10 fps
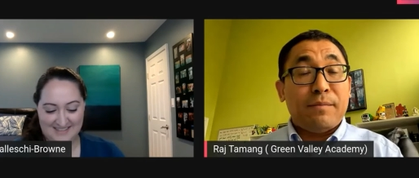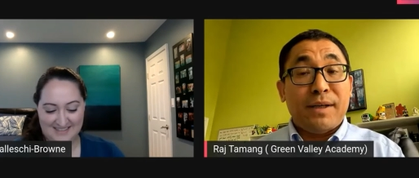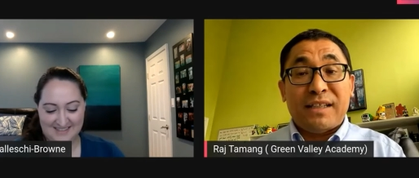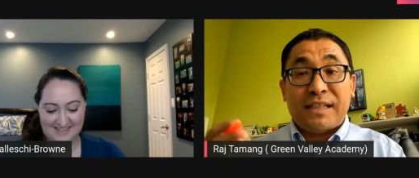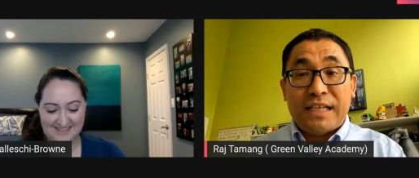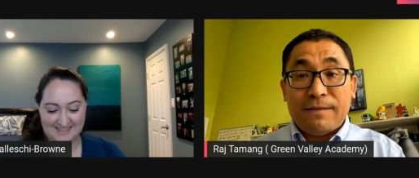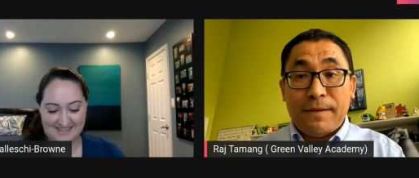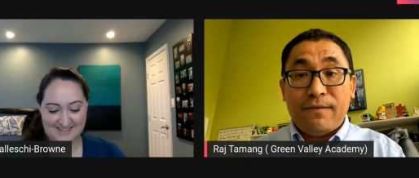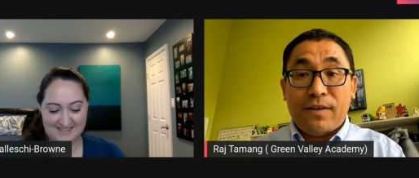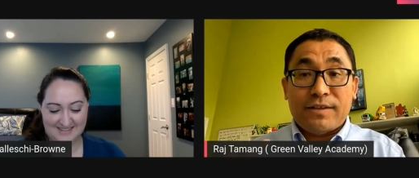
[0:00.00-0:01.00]
Speaker 1: but the
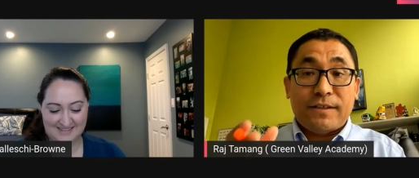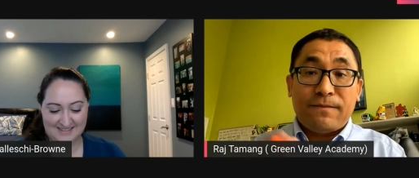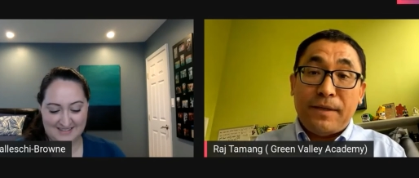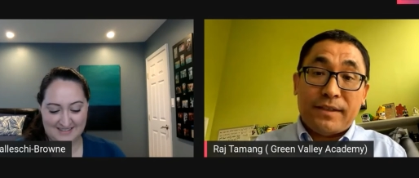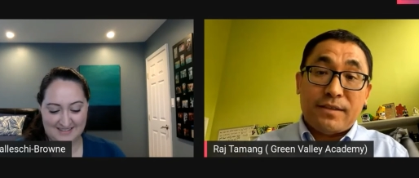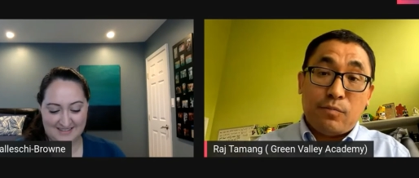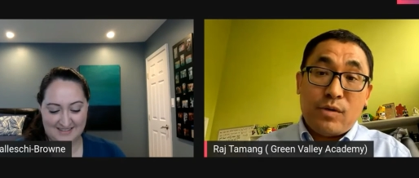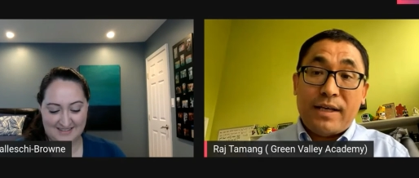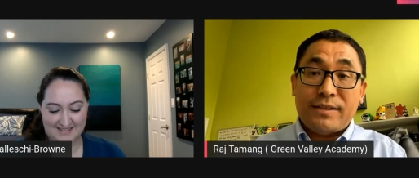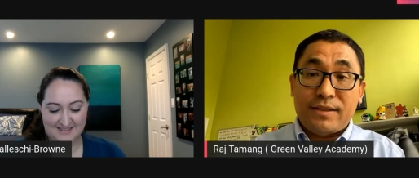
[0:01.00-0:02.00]
casement versus fixed the
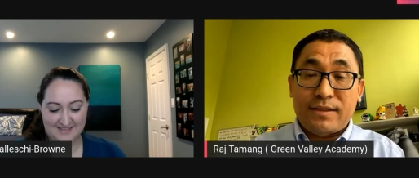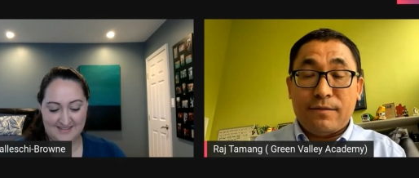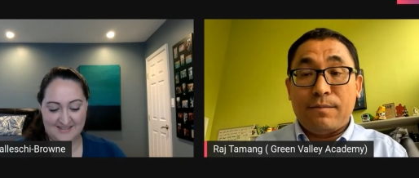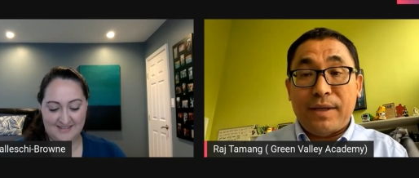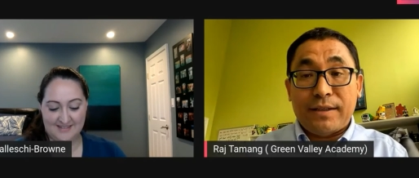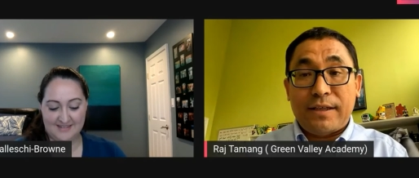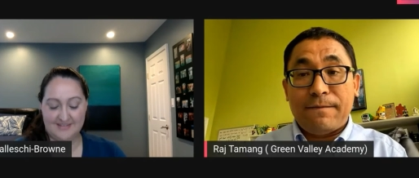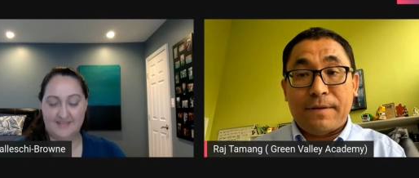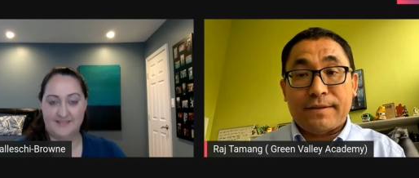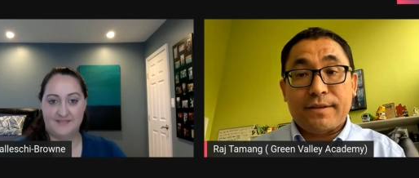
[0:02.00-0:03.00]
price is big
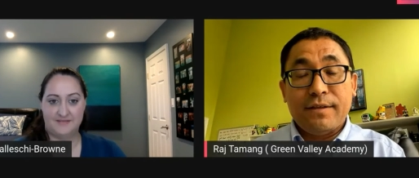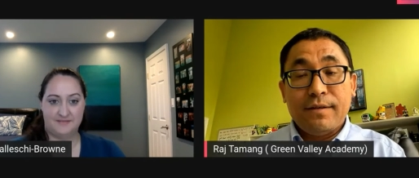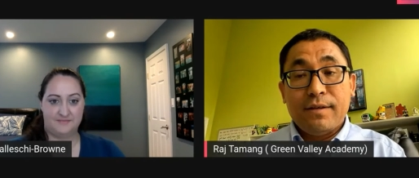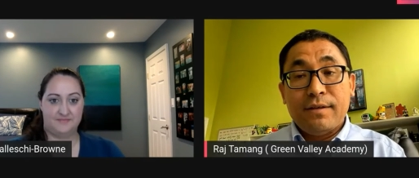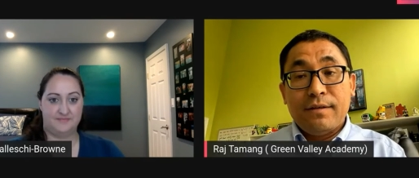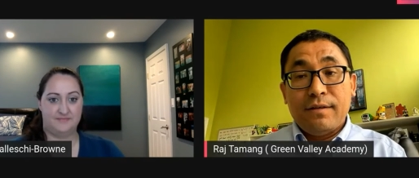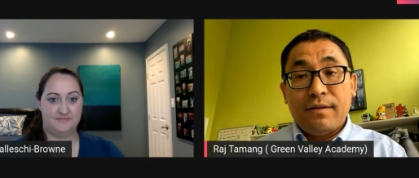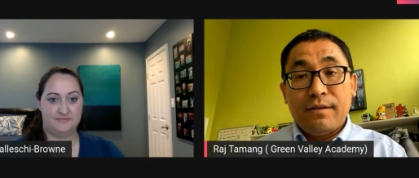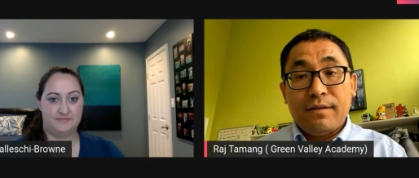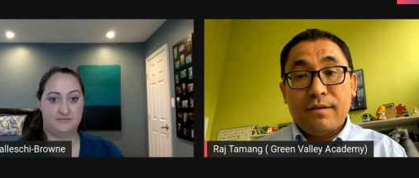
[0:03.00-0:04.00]
difference
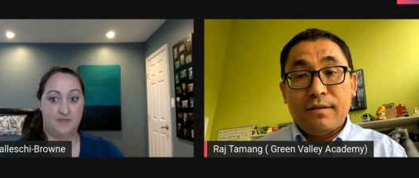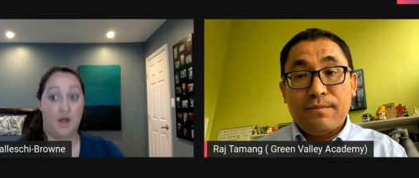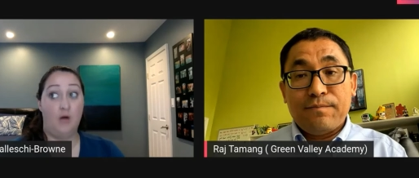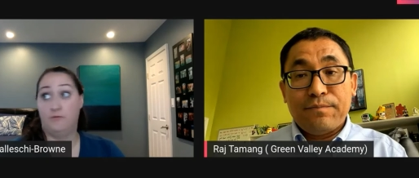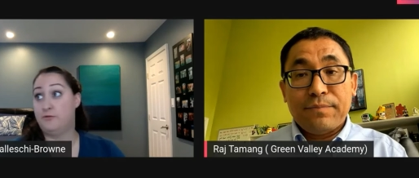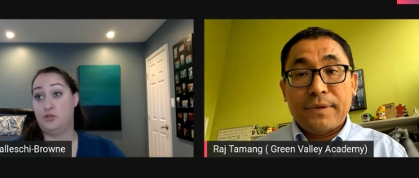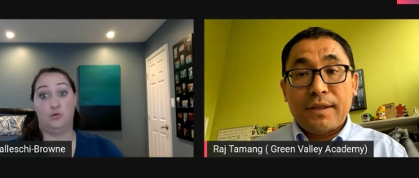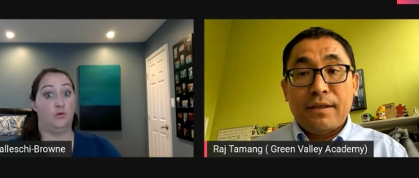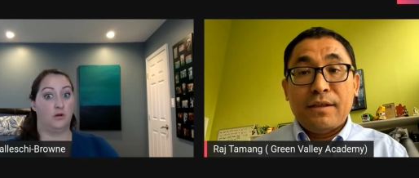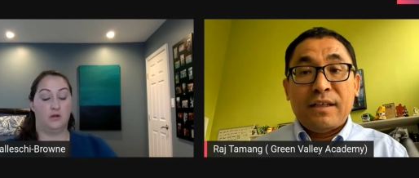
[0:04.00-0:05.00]
oh for
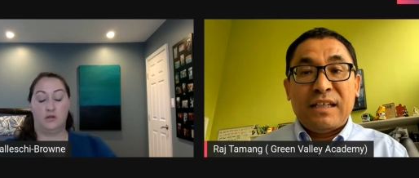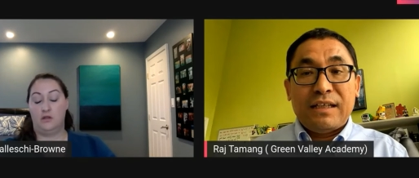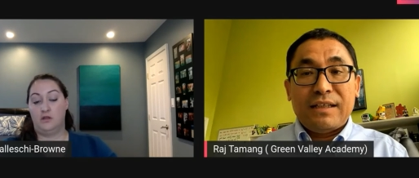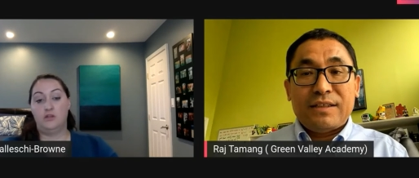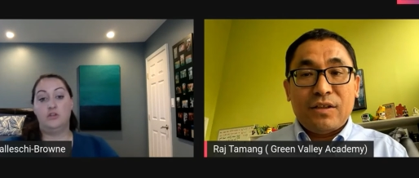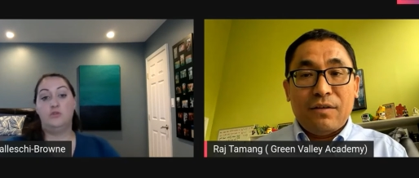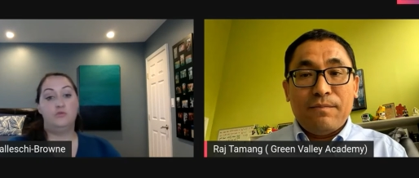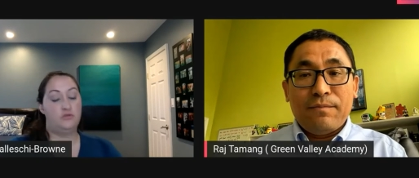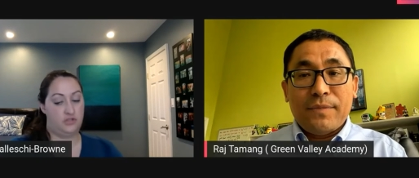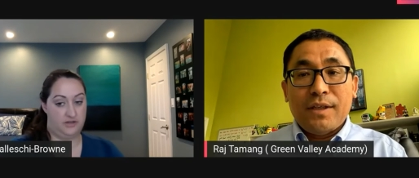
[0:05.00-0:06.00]
sure so,
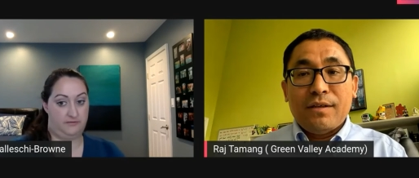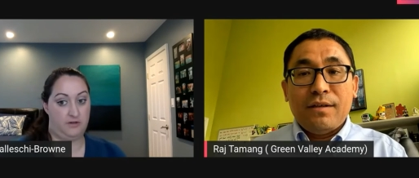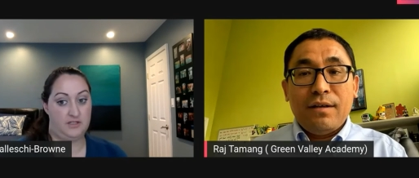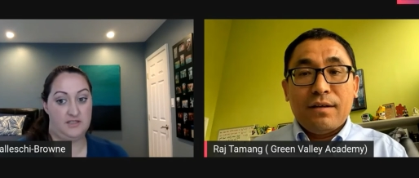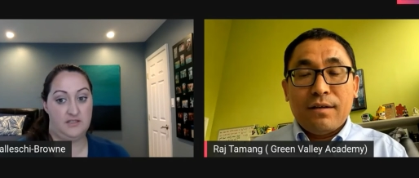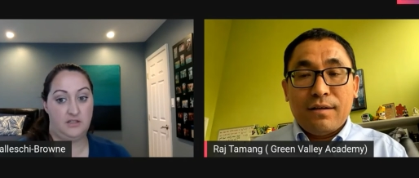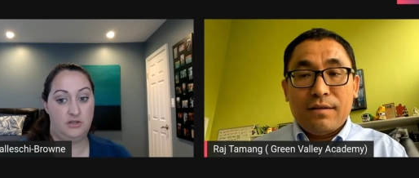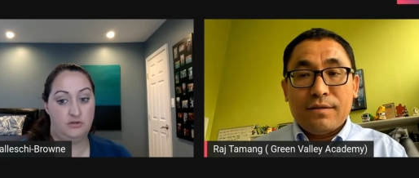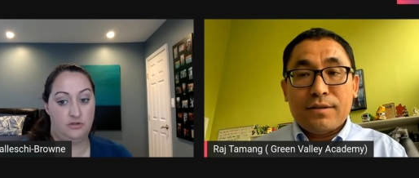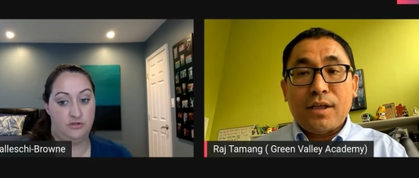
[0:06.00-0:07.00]
huge
Speaker 2: difference
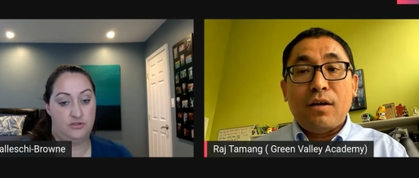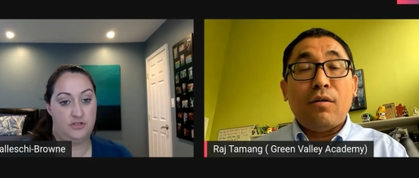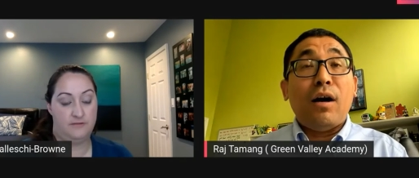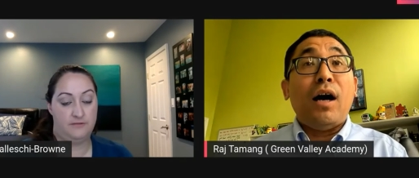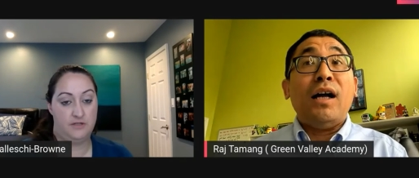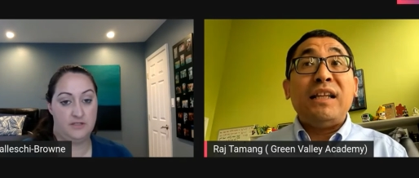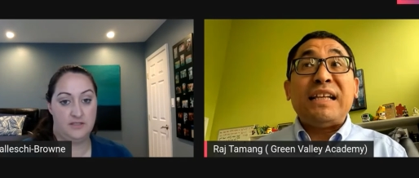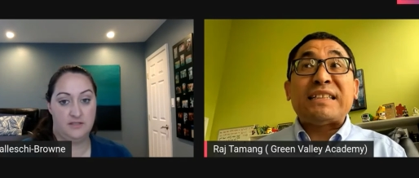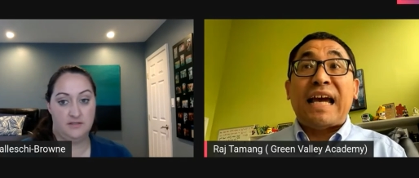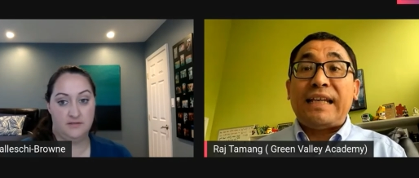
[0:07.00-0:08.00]
huge, so difference.
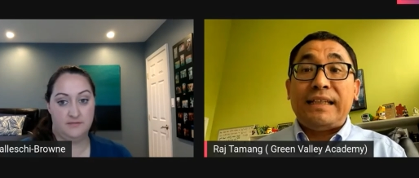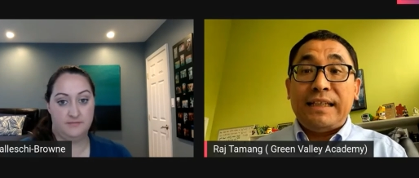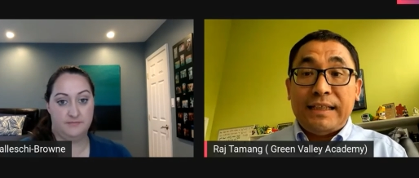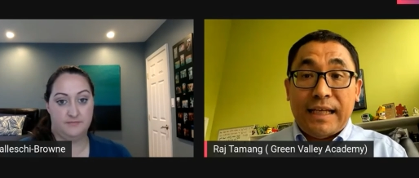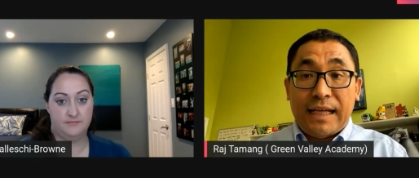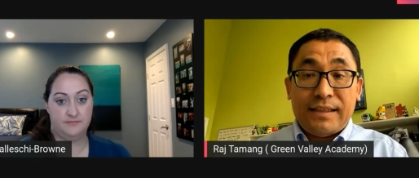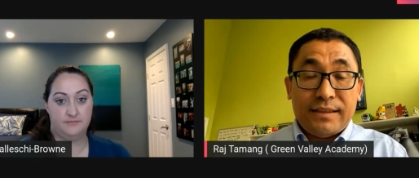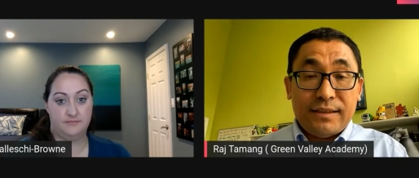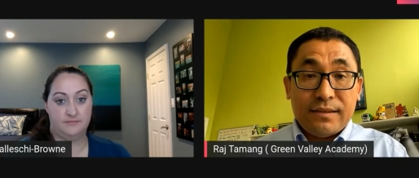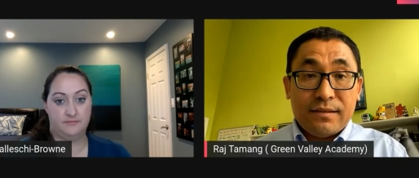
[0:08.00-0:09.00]
Speaker 1: unless i need
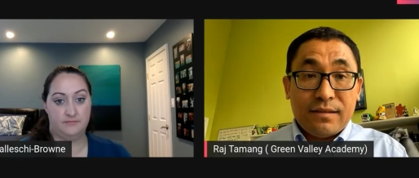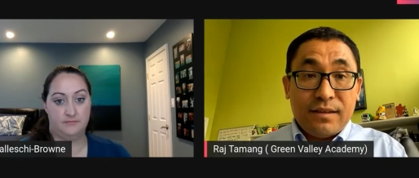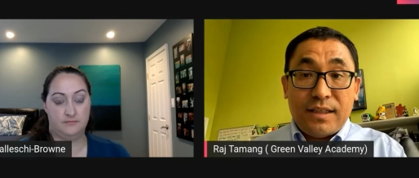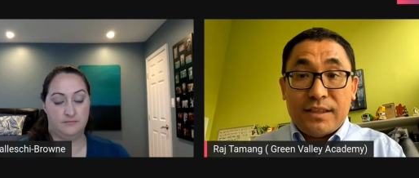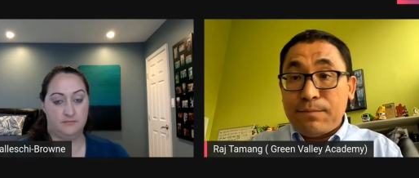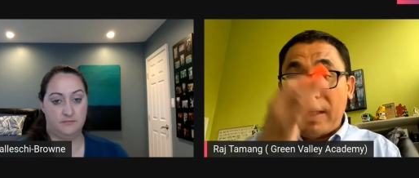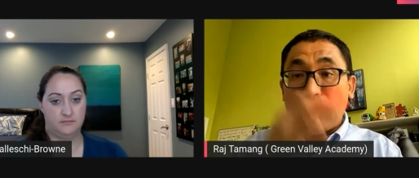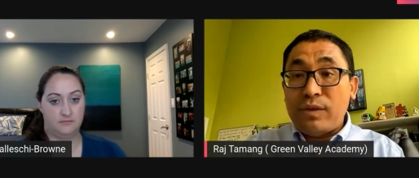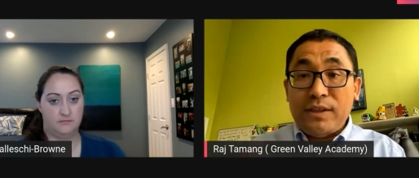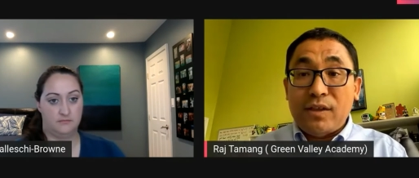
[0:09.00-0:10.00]
it this
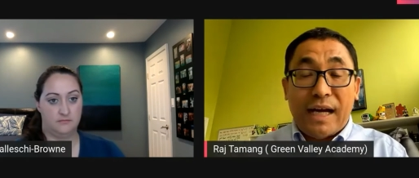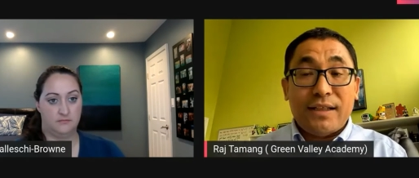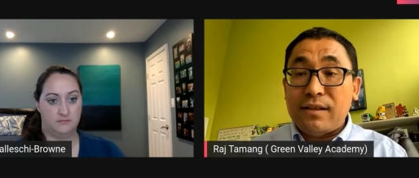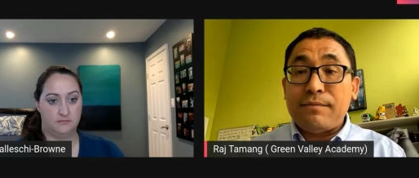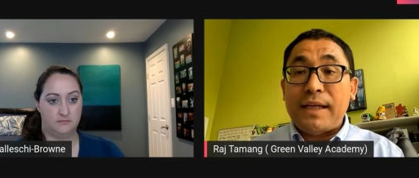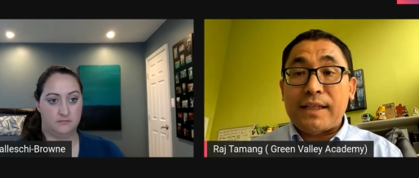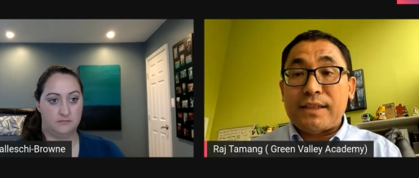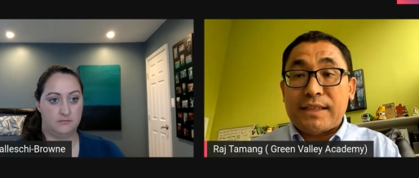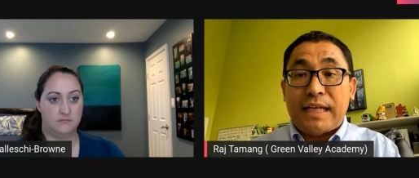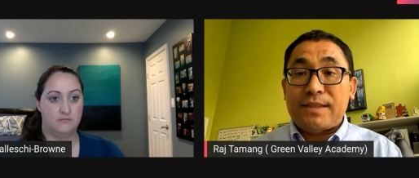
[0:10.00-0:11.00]
big window i don't make
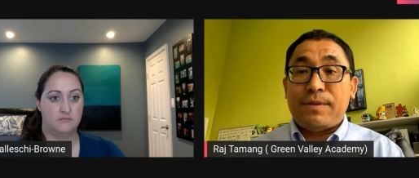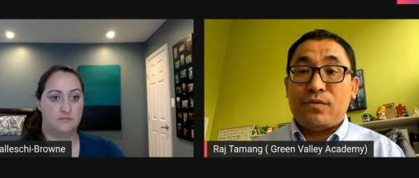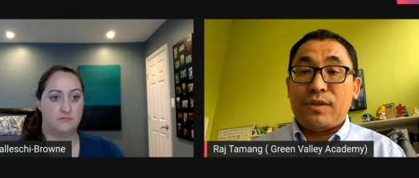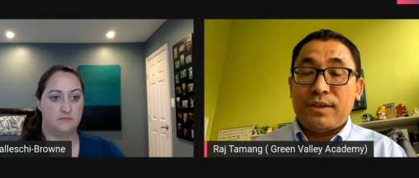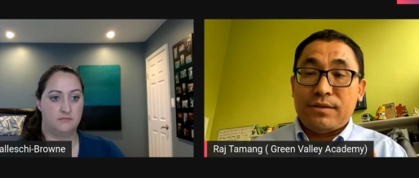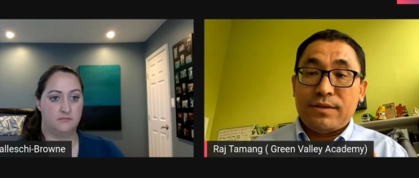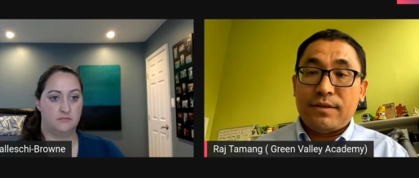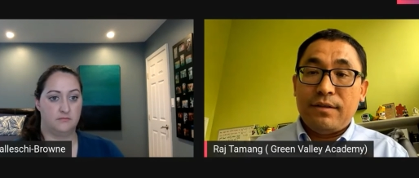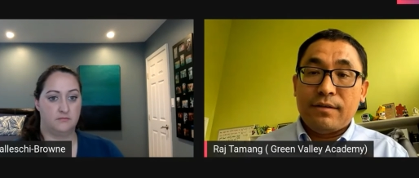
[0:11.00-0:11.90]
it casement windows